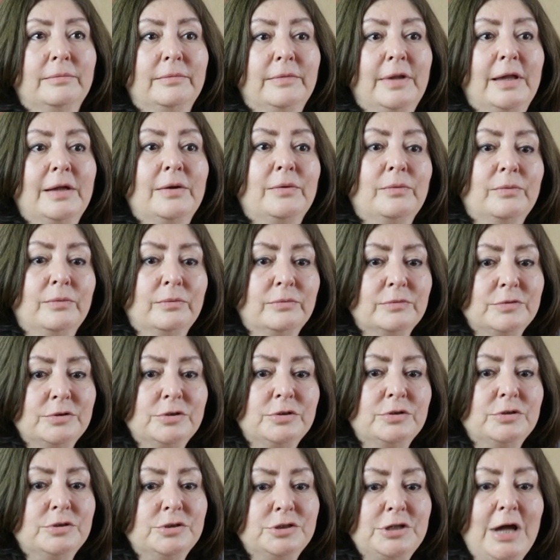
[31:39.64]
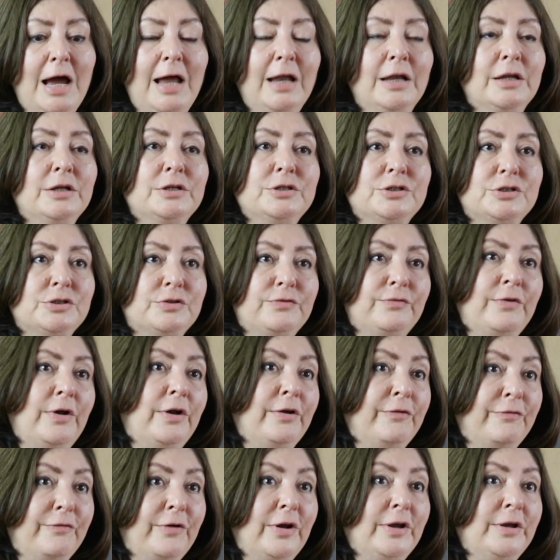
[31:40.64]
um, that
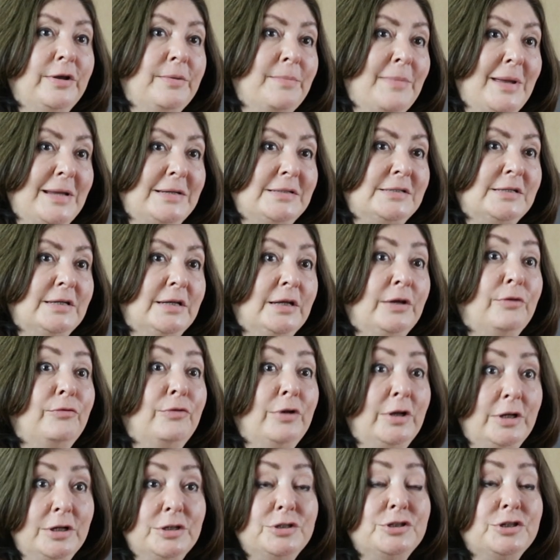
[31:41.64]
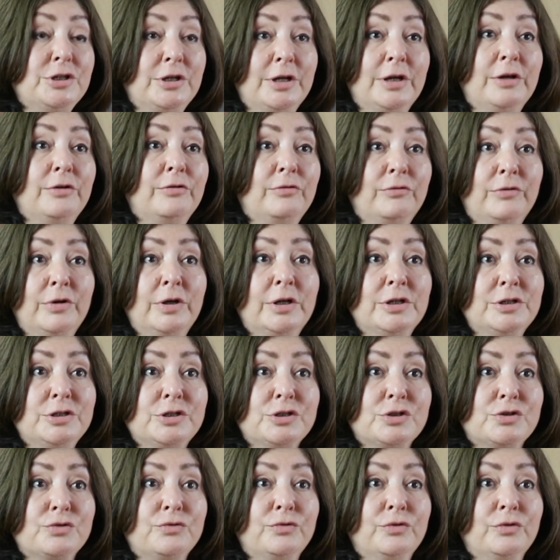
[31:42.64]
challenged very fundamentally religion and
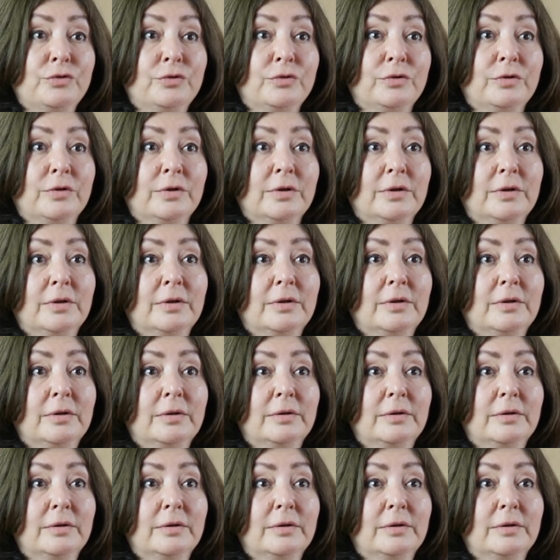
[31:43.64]
religious rule.